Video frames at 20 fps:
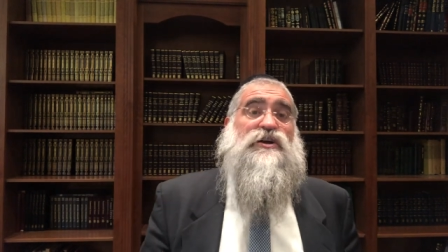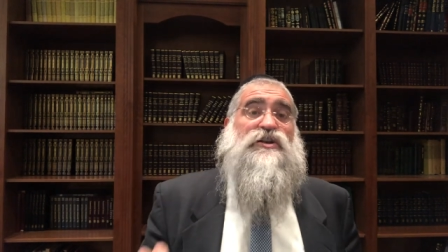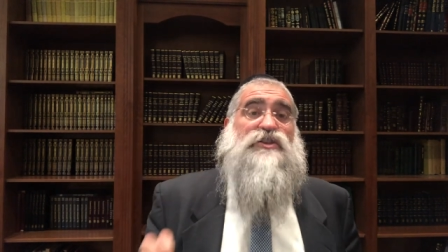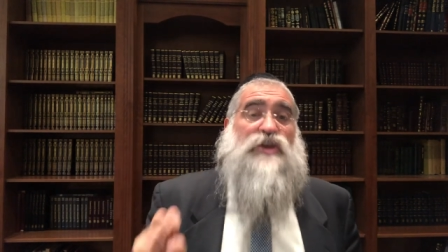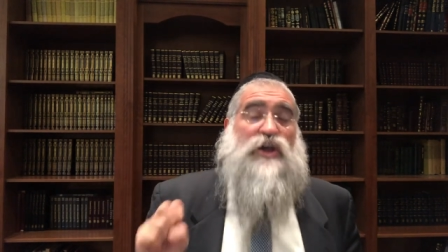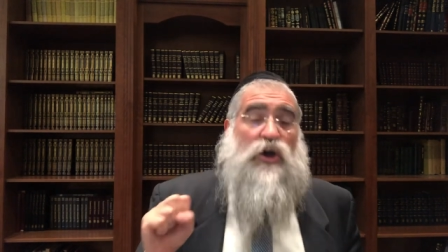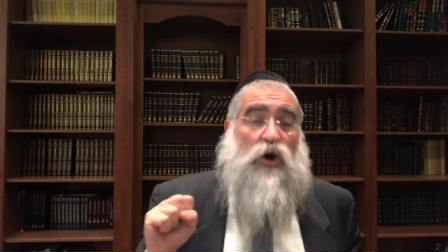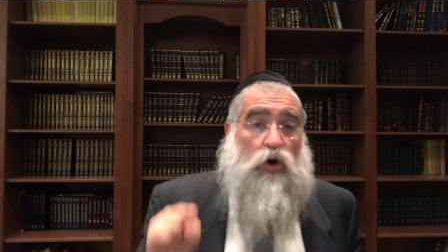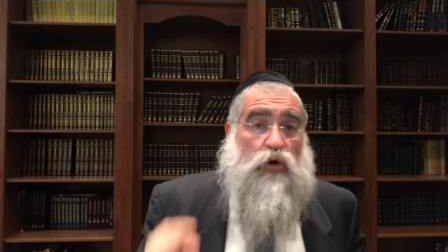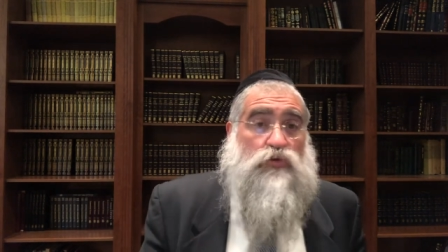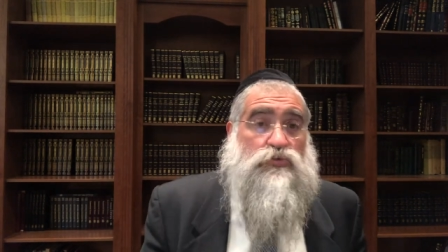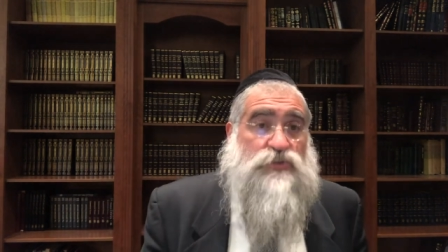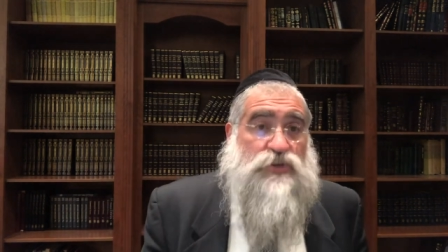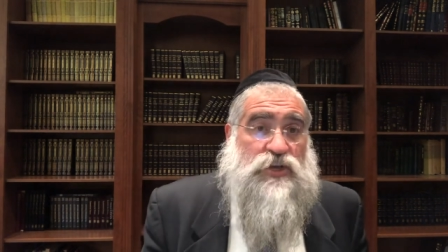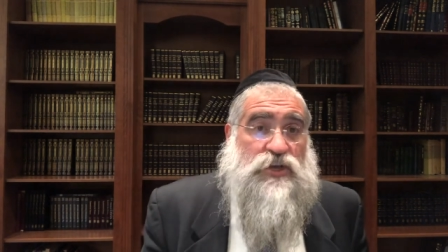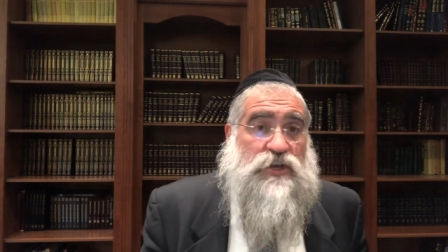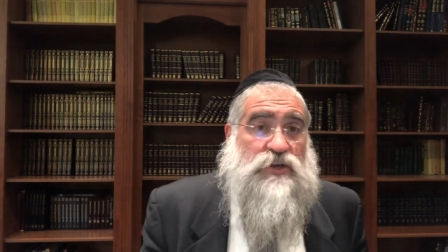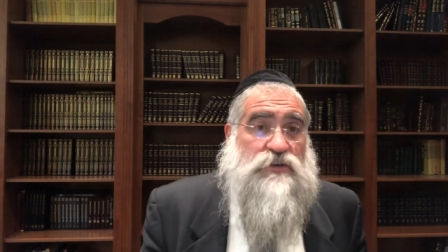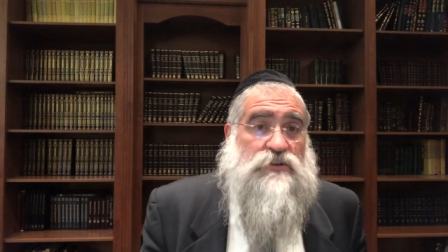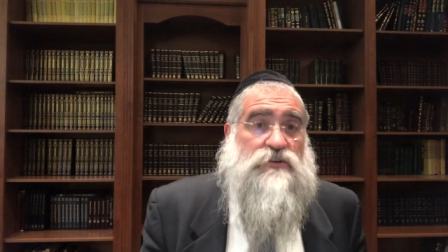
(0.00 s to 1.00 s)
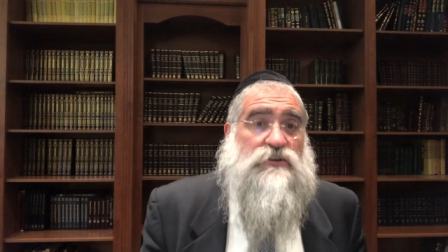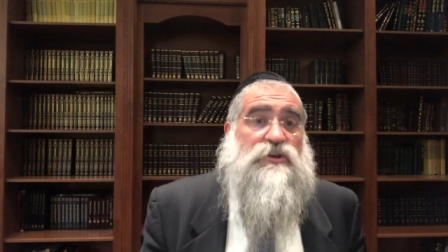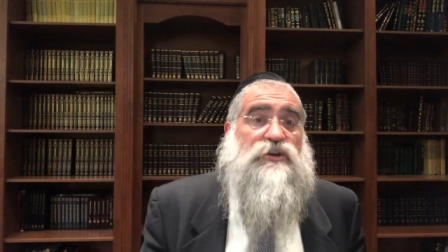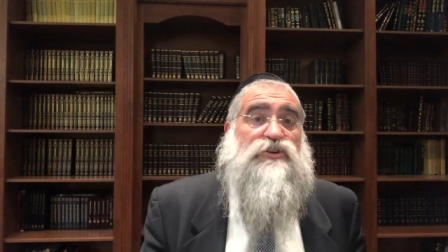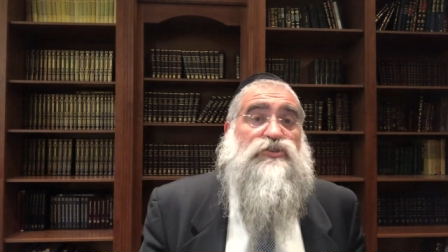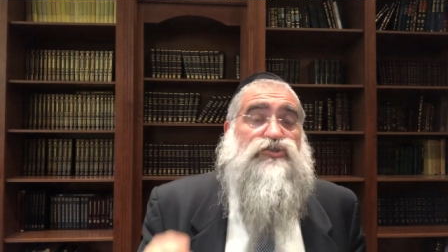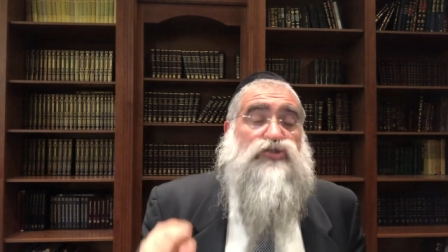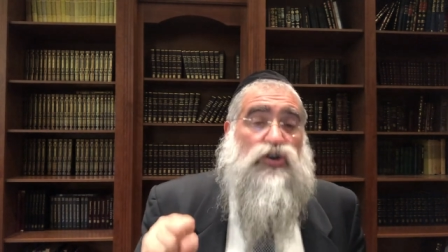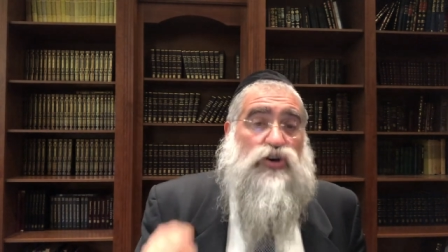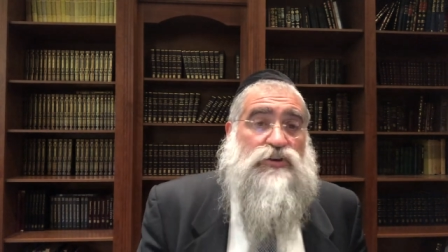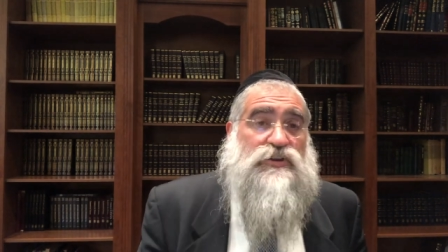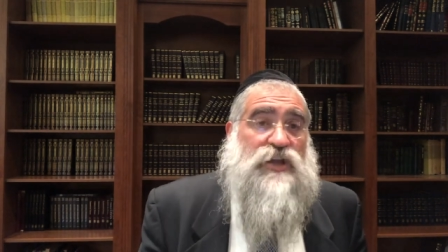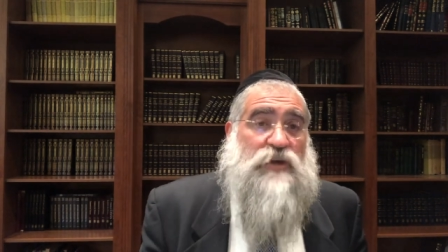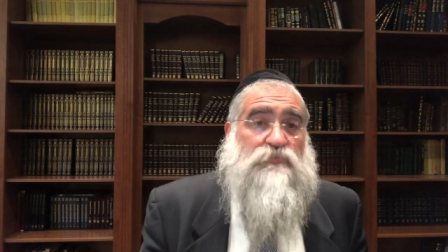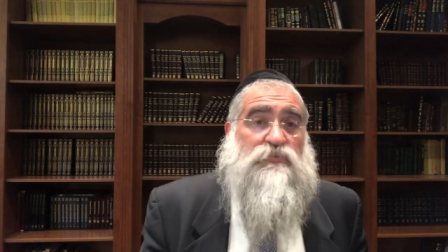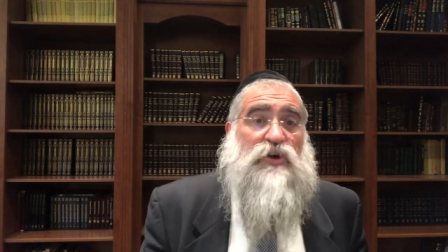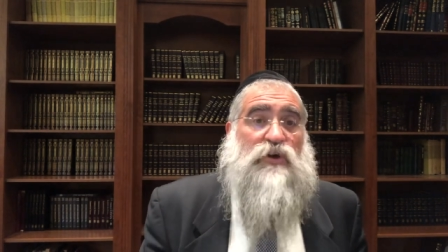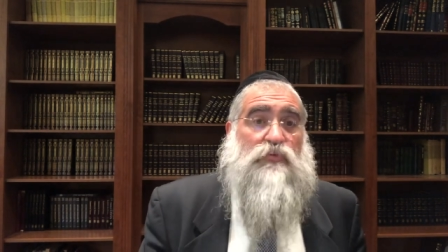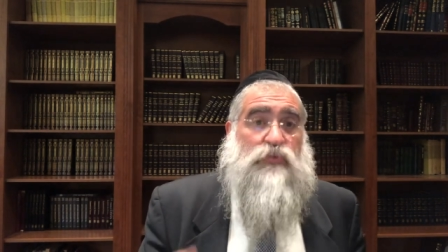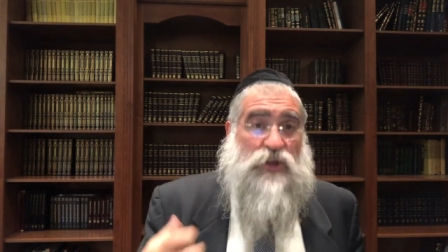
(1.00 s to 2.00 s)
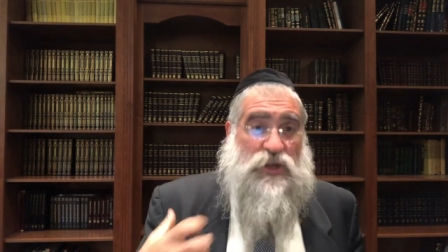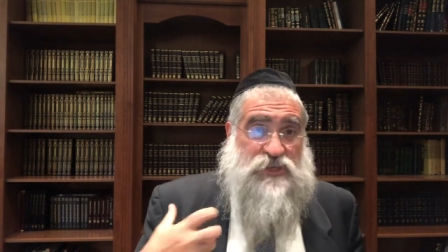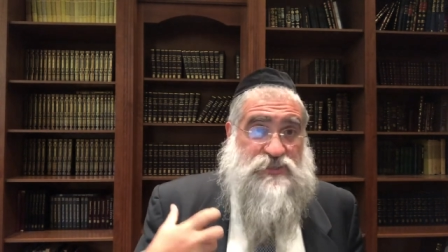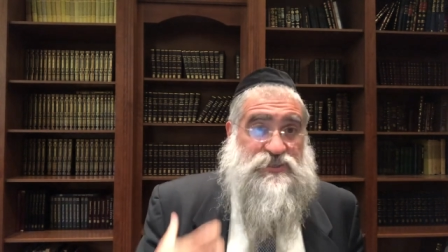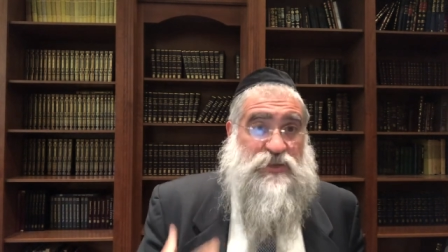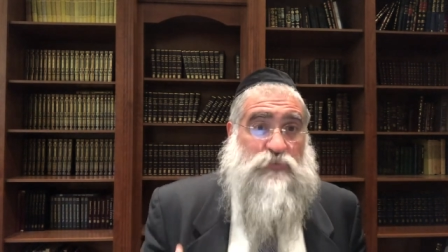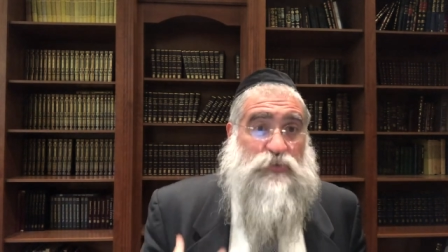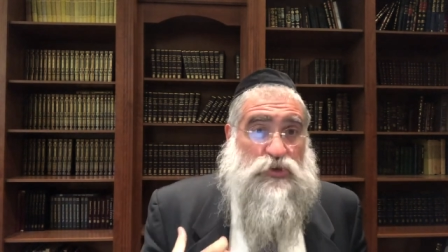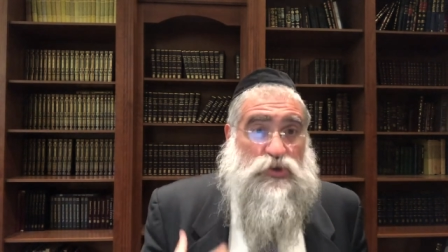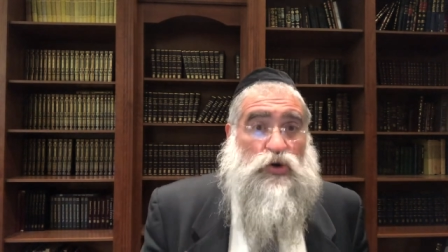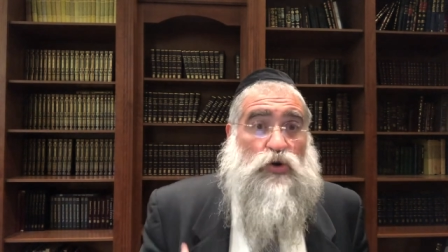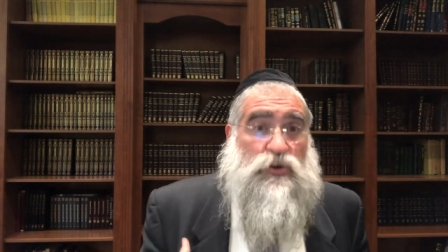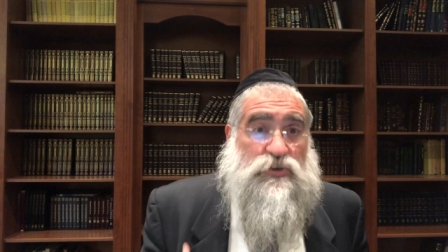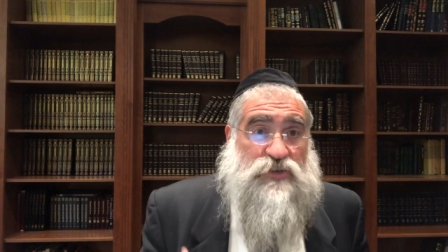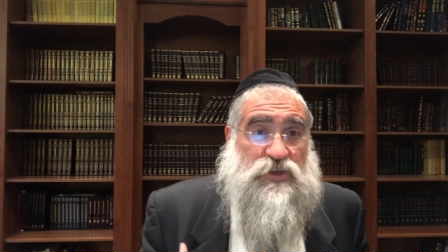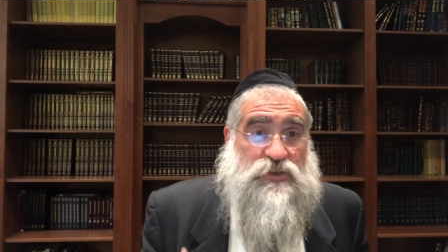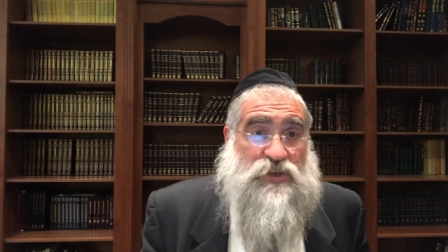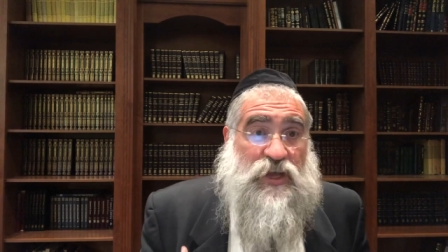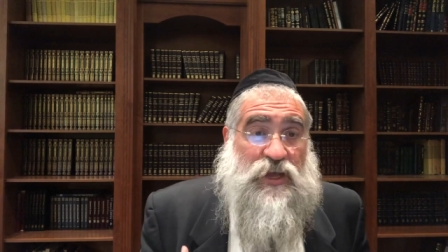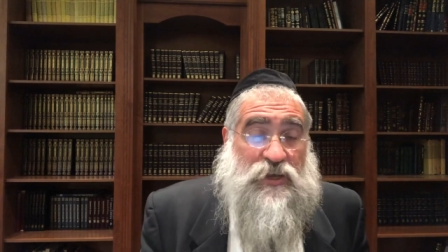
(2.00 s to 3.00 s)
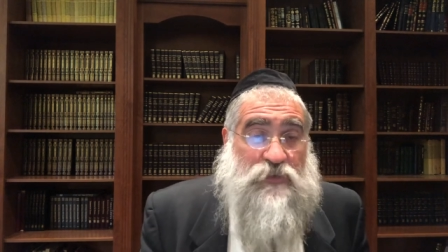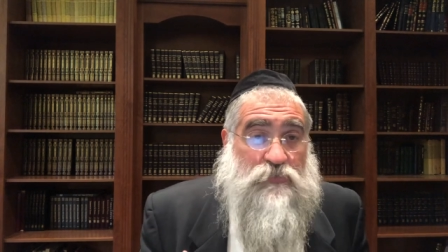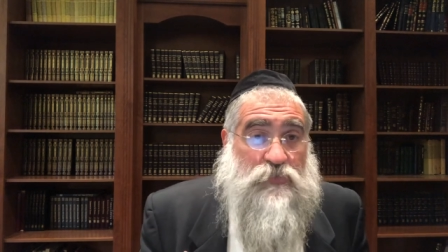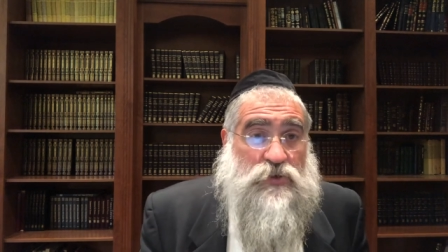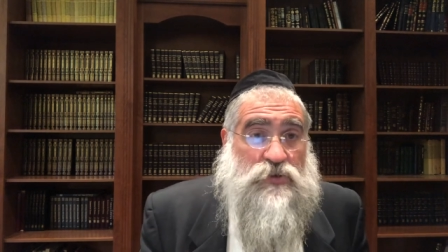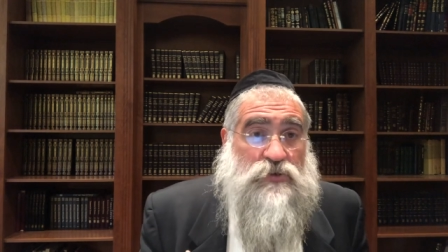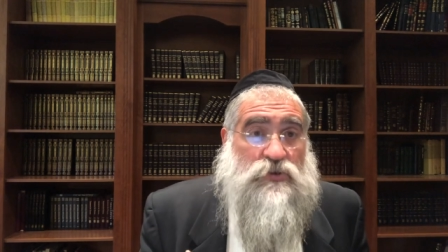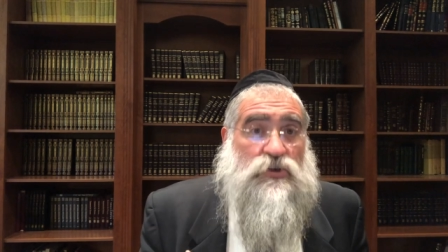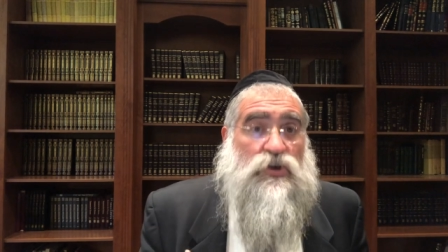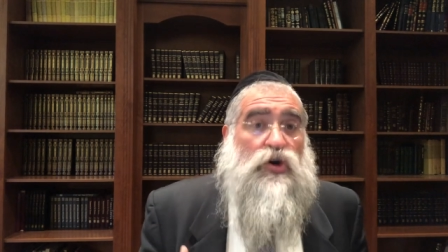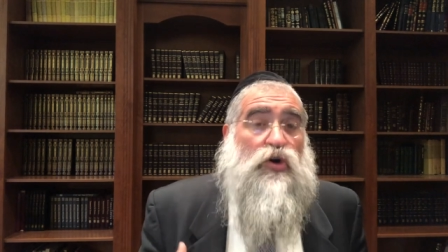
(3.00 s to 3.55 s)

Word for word: They only took them to a place that belonged to them